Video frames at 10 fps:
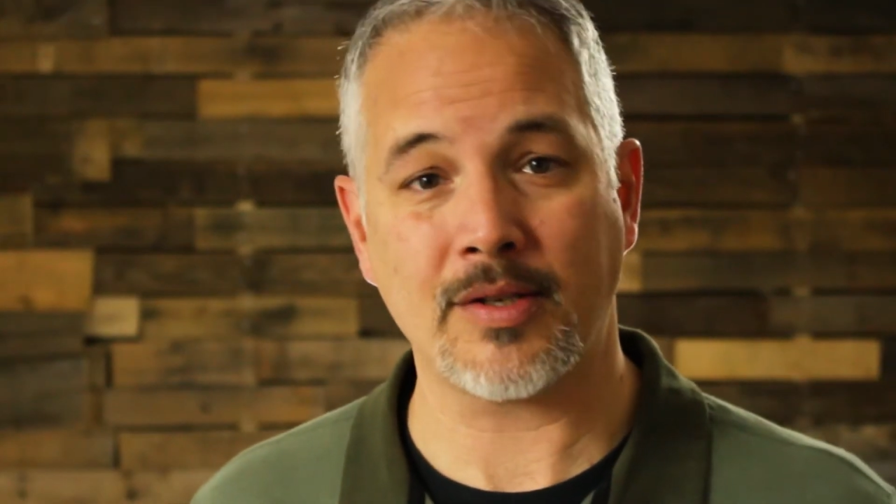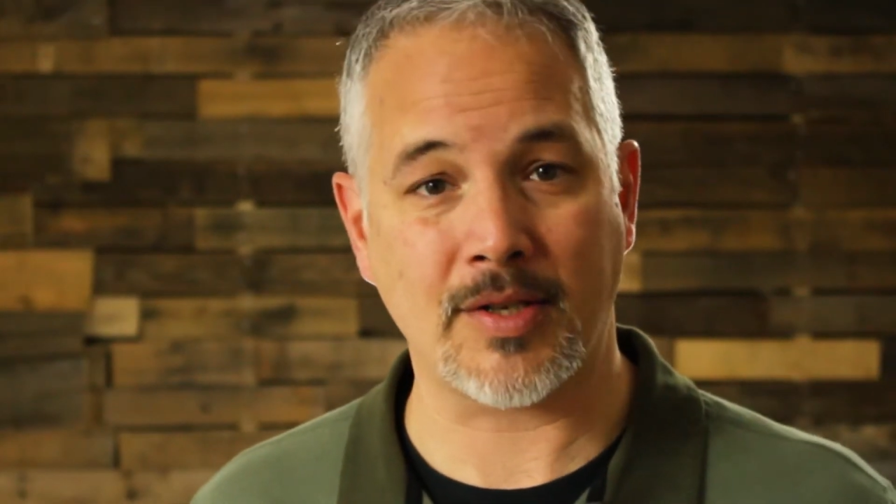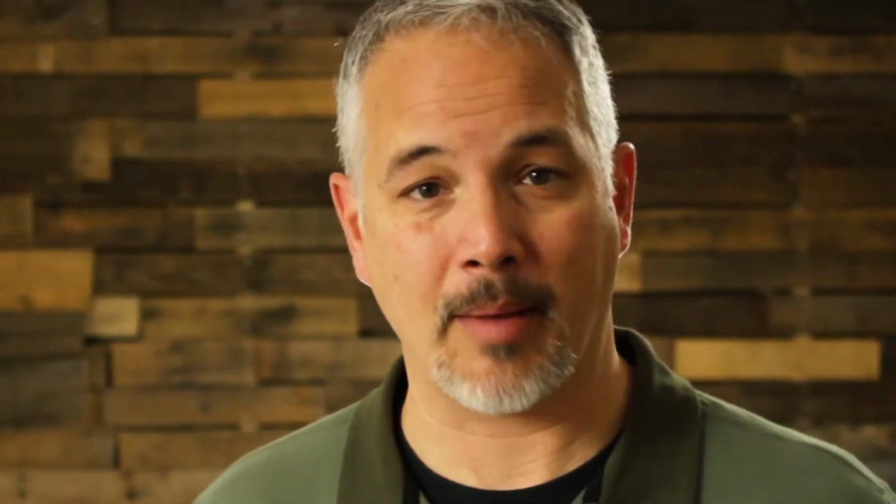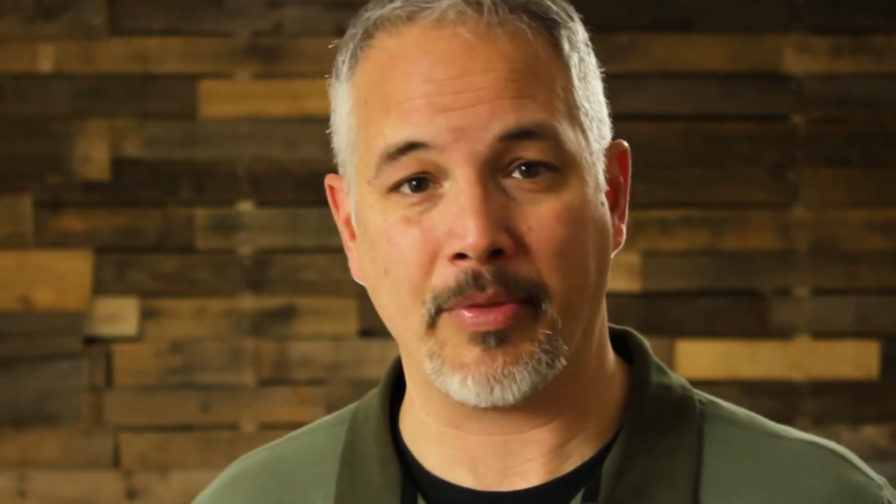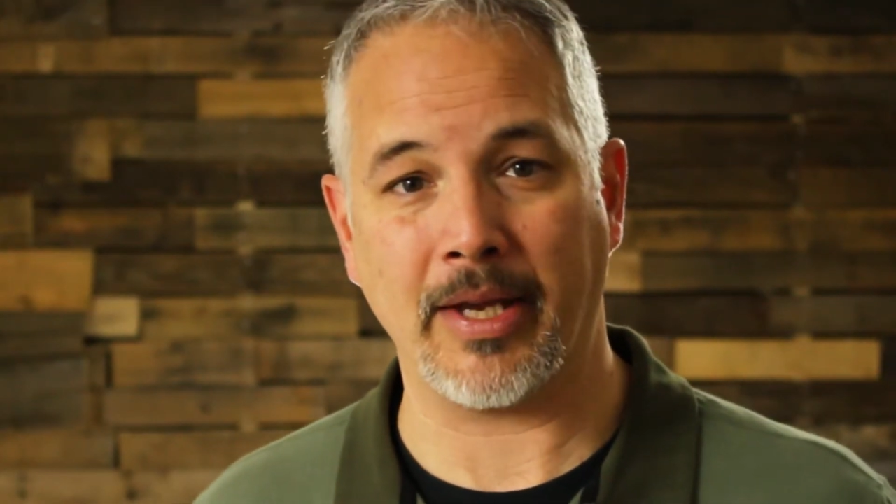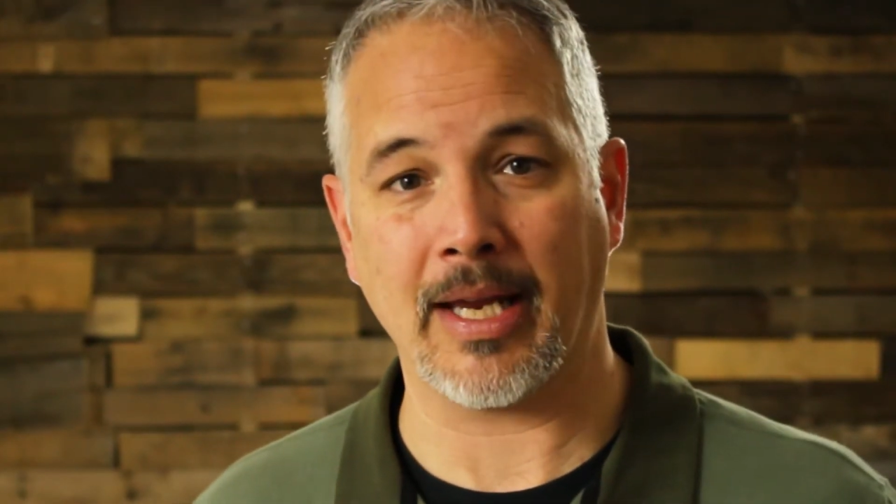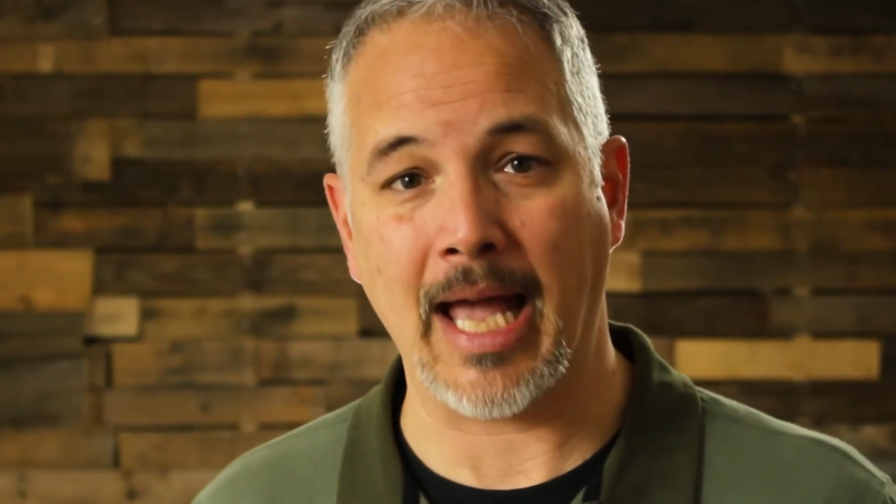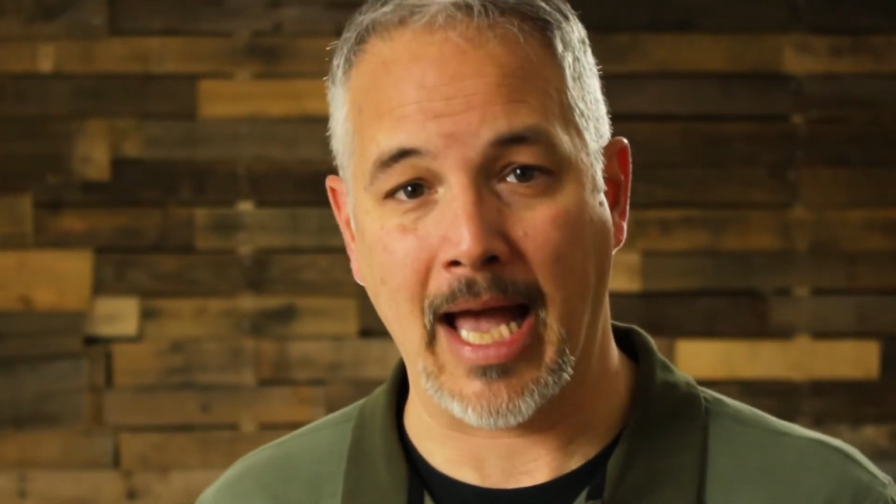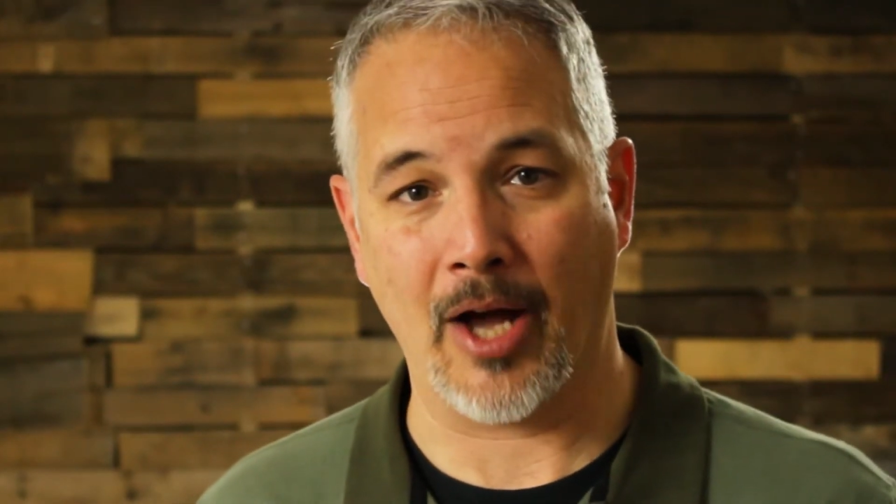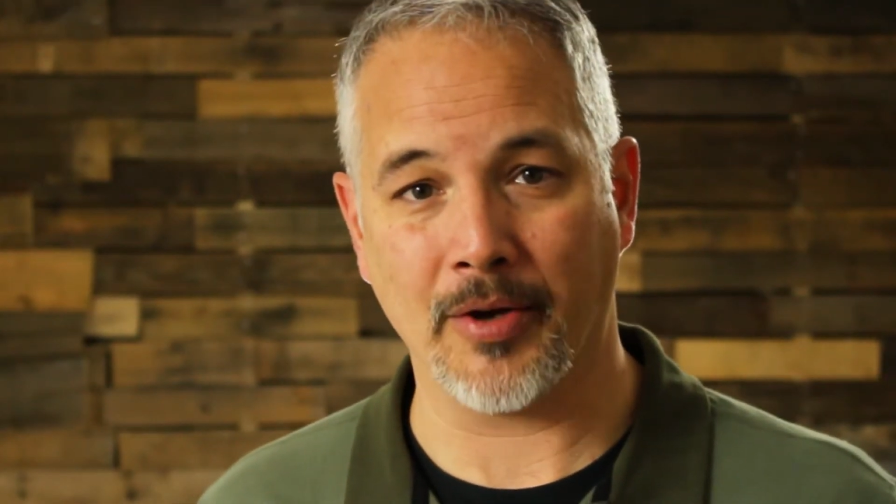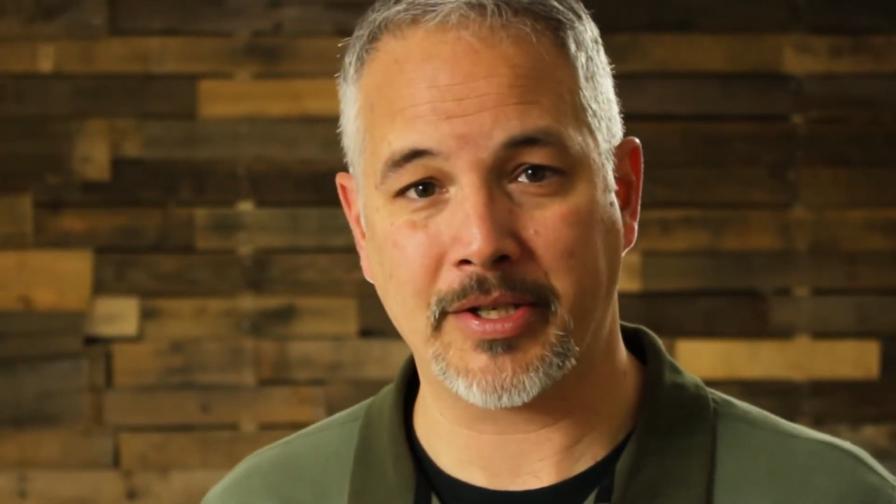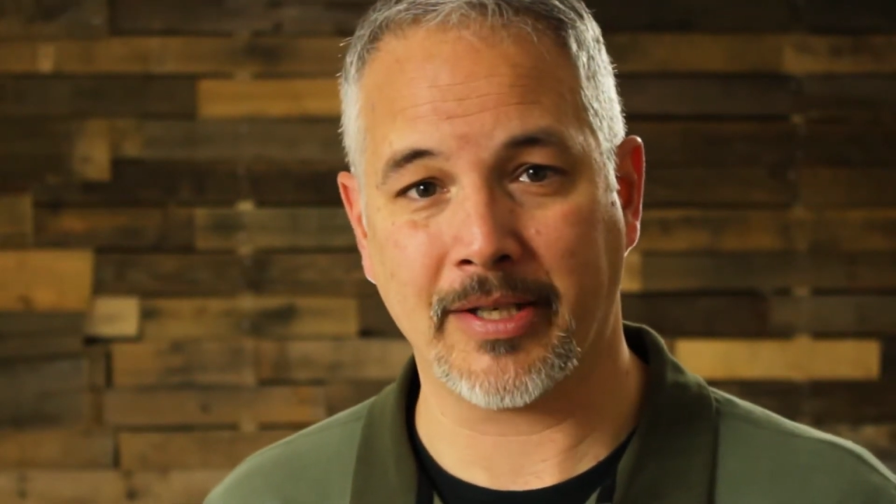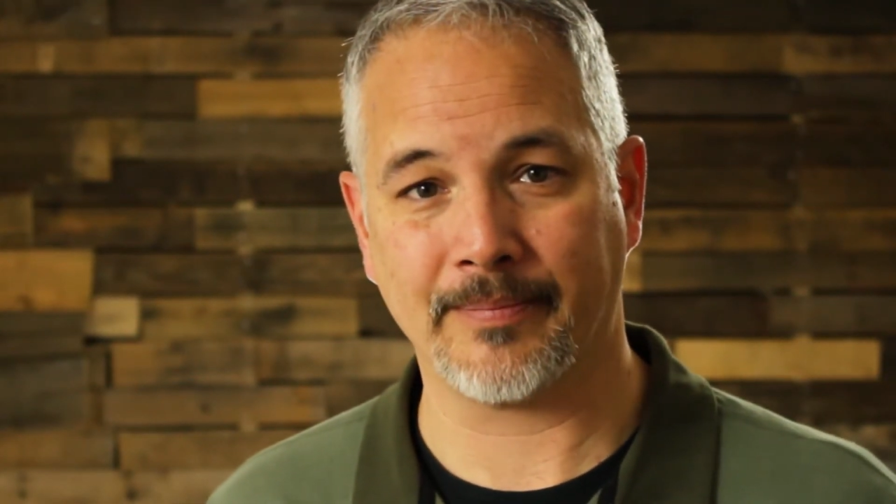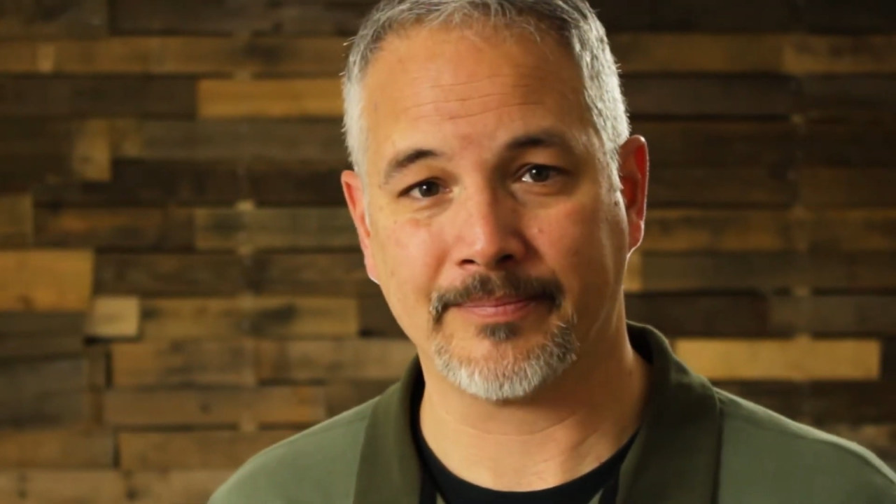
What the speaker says: something out.